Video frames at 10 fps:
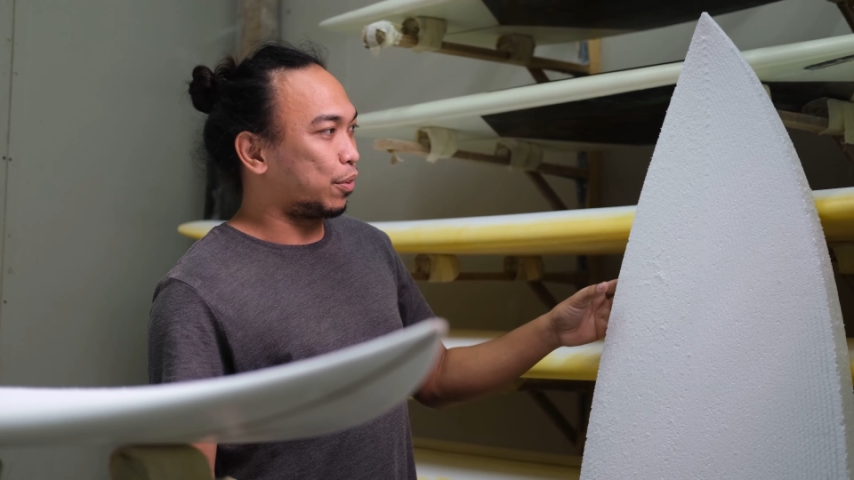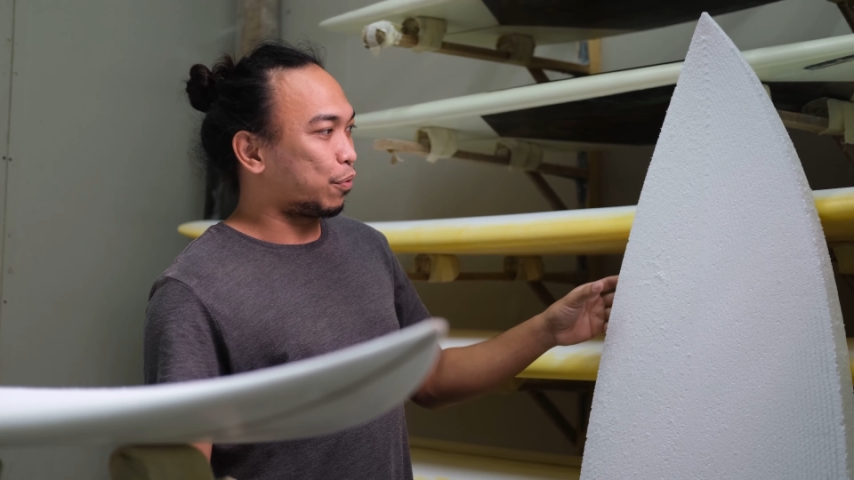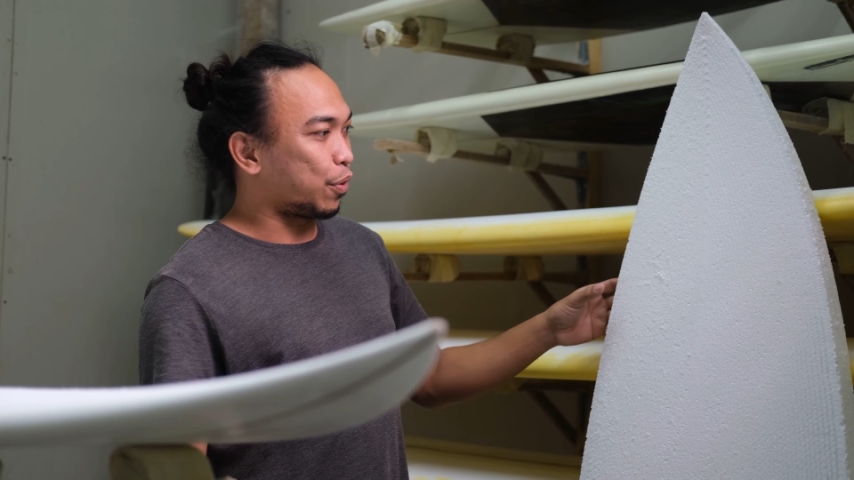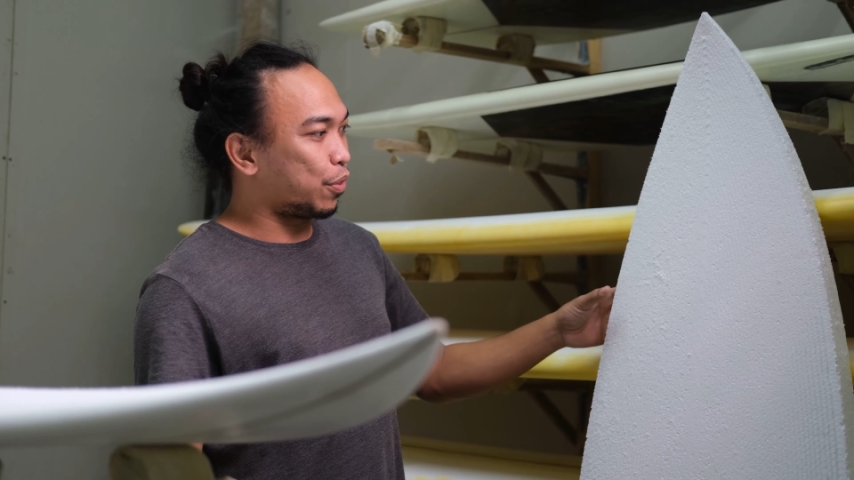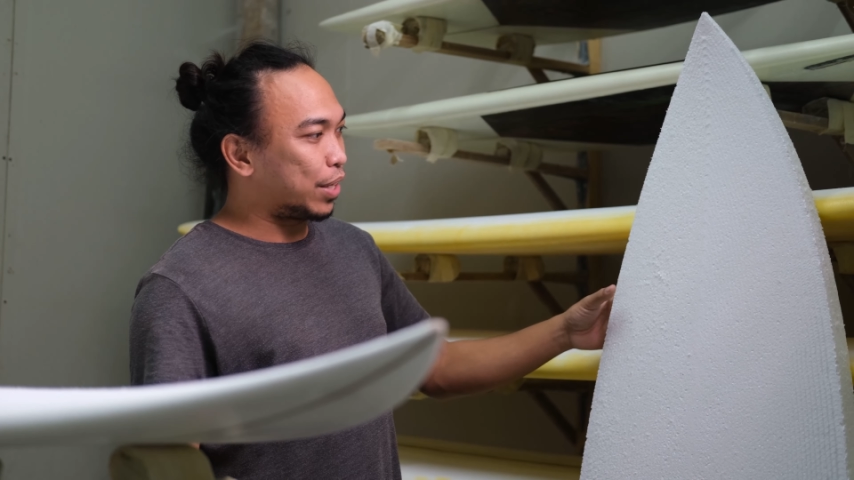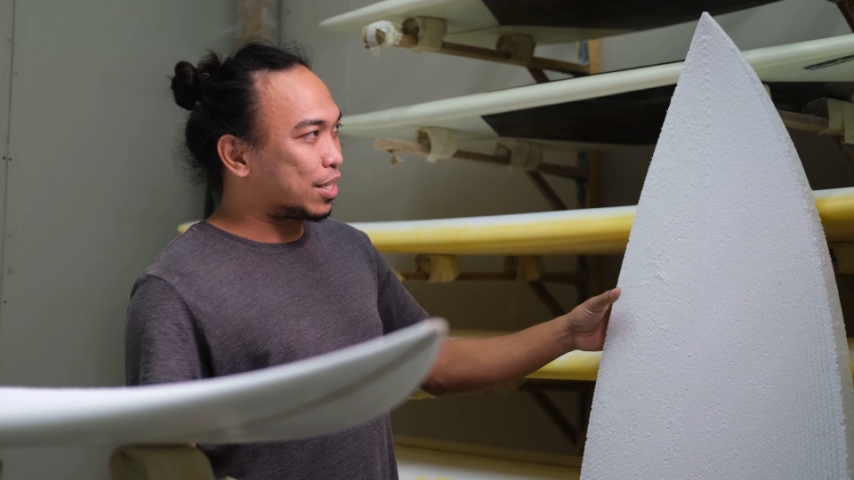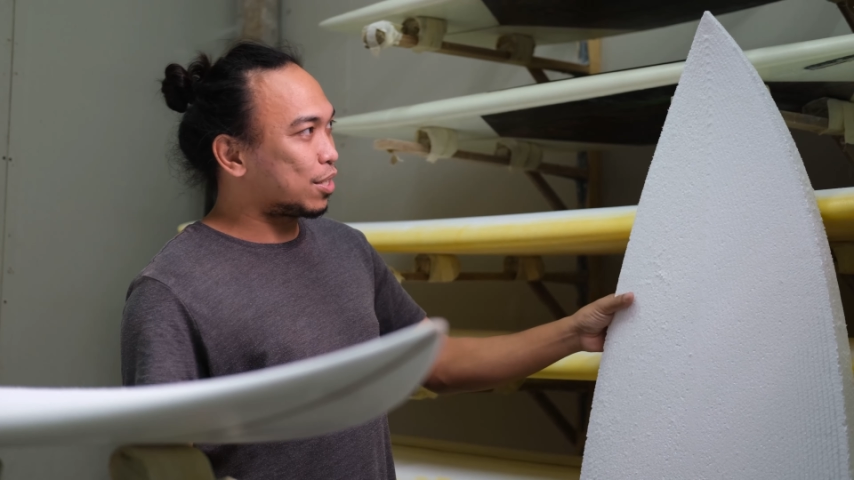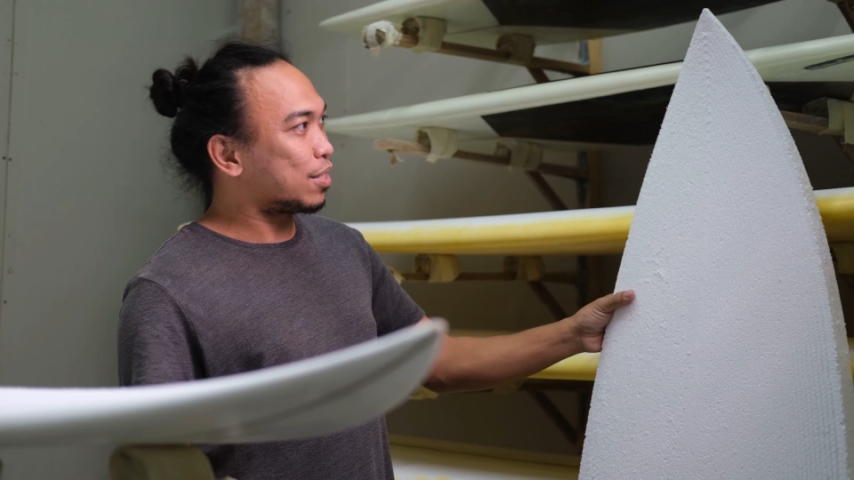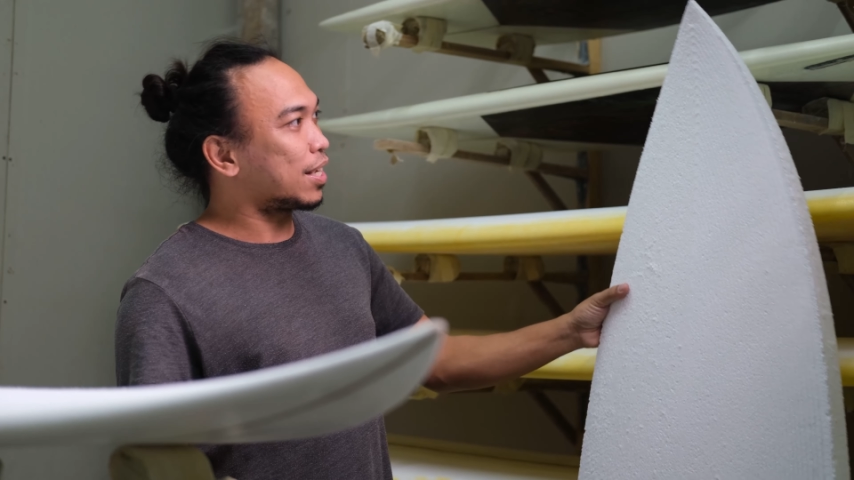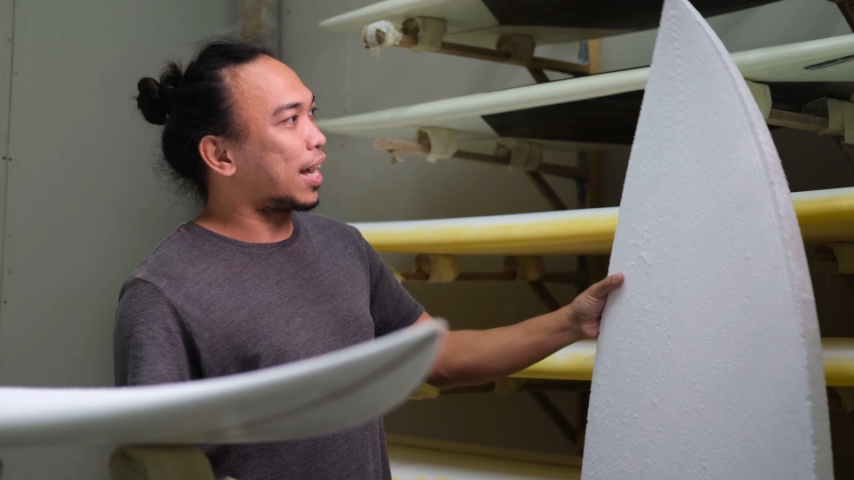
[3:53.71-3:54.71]
For this
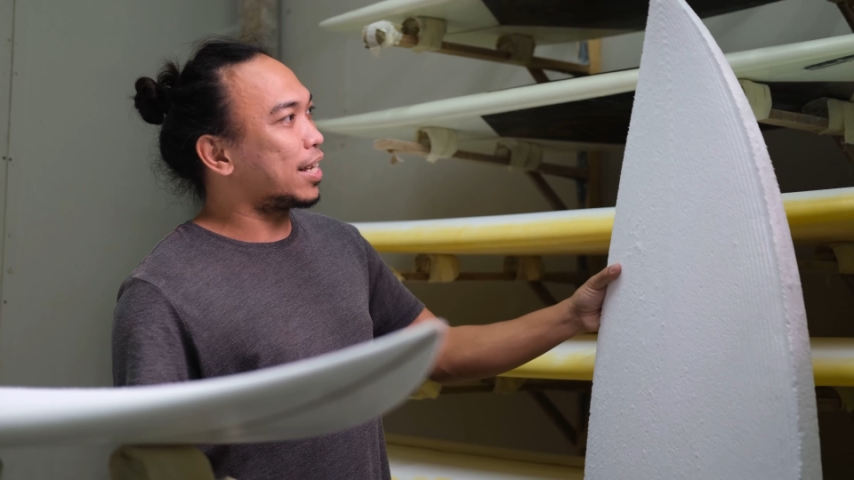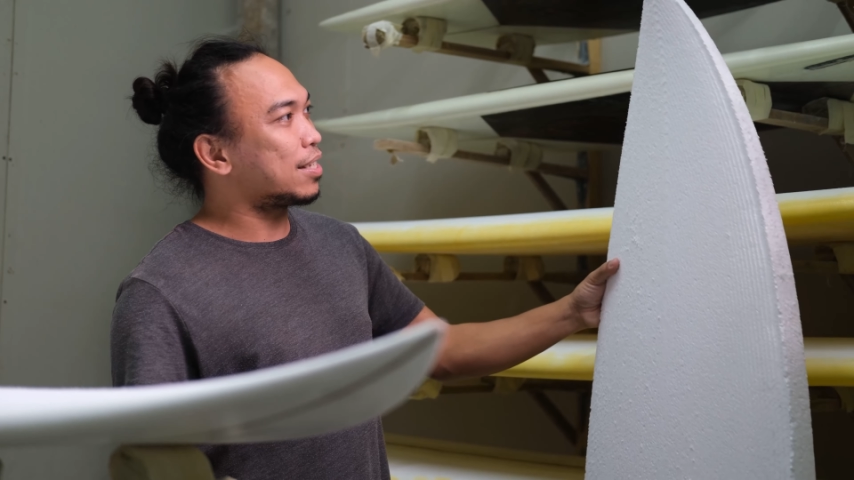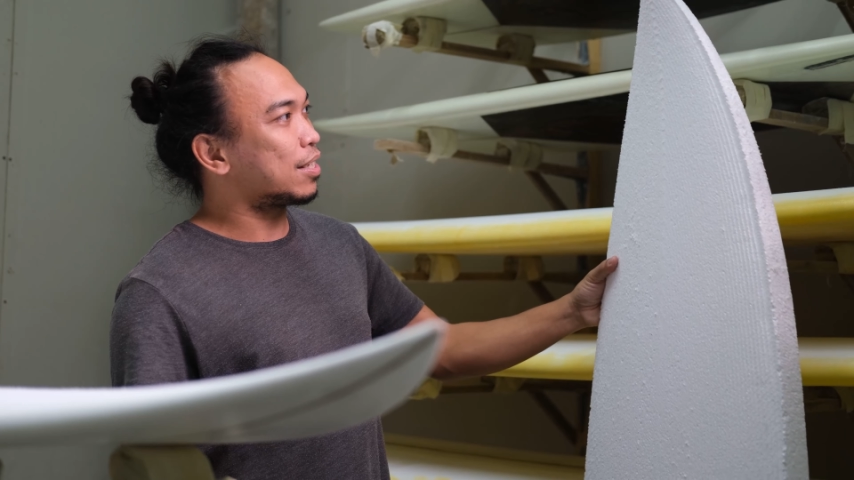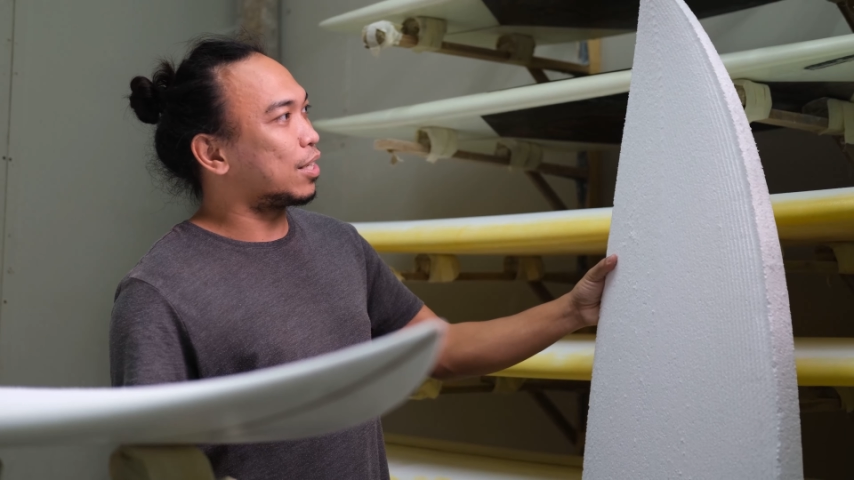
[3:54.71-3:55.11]
size,